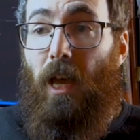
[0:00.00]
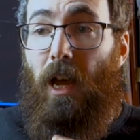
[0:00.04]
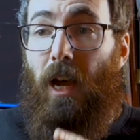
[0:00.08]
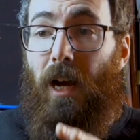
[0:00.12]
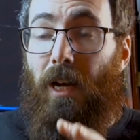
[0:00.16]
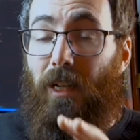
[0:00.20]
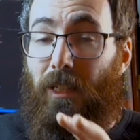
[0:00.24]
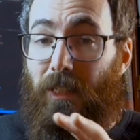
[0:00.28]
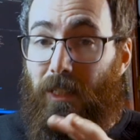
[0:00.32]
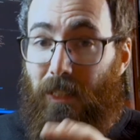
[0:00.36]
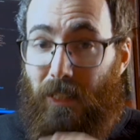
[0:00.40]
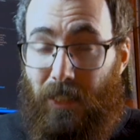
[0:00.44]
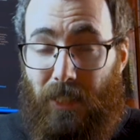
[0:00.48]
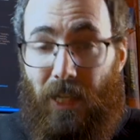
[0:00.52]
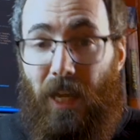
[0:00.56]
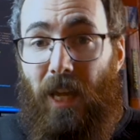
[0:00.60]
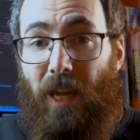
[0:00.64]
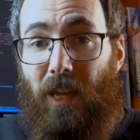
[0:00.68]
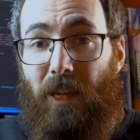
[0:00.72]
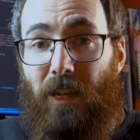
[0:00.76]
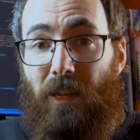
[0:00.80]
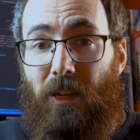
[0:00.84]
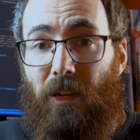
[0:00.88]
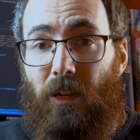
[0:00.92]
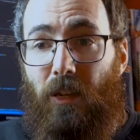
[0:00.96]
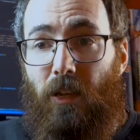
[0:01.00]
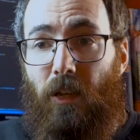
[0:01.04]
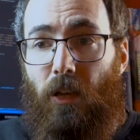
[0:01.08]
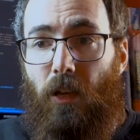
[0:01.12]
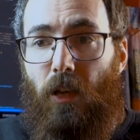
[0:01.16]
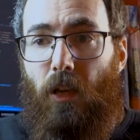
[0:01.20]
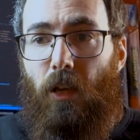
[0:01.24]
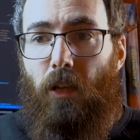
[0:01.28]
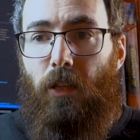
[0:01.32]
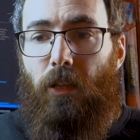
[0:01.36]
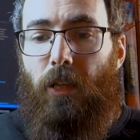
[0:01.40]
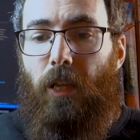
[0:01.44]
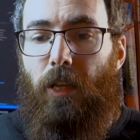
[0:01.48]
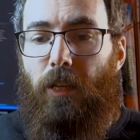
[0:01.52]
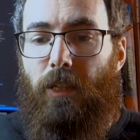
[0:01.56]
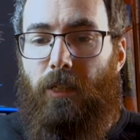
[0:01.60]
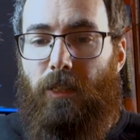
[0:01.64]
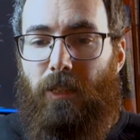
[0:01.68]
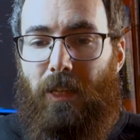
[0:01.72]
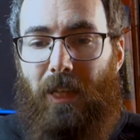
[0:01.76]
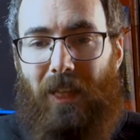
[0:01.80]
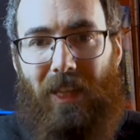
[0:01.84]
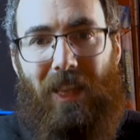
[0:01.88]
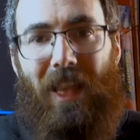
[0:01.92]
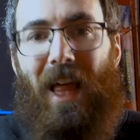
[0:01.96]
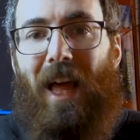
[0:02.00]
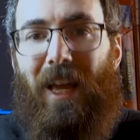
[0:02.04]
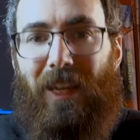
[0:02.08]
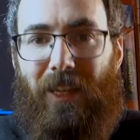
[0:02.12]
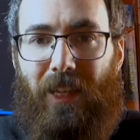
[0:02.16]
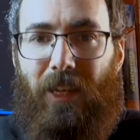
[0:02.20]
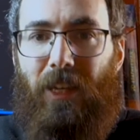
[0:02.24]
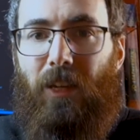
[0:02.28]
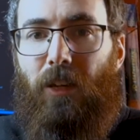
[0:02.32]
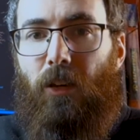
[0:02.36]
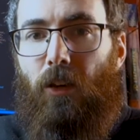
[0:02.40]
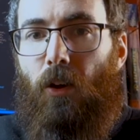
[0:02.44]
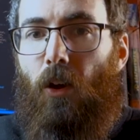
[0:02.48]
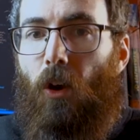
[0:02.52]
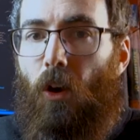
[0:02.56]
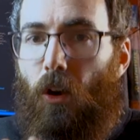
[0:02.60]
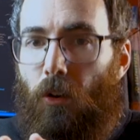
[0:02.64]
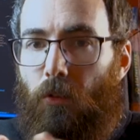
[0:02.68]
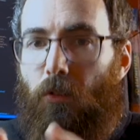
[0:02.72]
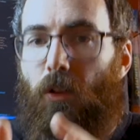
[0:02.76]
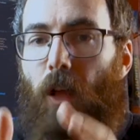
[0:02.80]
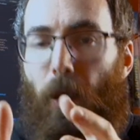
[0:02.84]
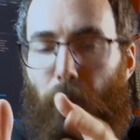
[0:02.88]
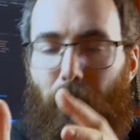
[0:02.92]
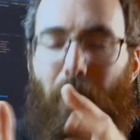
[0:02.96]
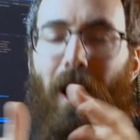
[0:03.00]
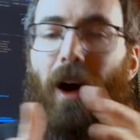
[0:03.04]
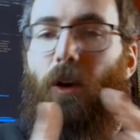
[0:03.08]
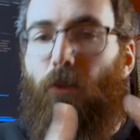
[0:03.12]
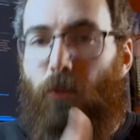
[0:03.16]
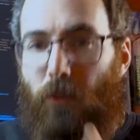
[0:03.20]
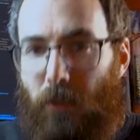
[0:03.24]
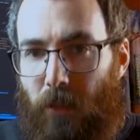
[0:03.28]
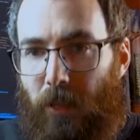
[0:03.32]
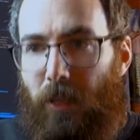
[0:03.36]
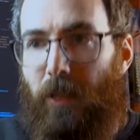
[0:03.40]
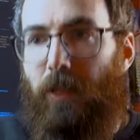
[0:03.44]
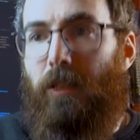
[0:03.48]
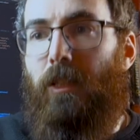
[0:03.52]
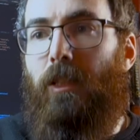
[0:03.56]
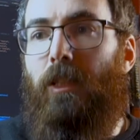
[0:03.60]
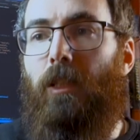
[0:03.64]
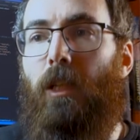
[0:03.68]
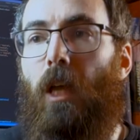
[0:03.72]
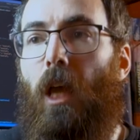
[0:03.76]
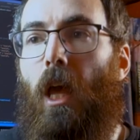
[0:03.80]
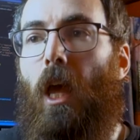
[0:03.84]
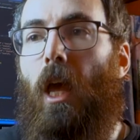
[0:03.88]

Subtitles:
are saying that is lacking on about this,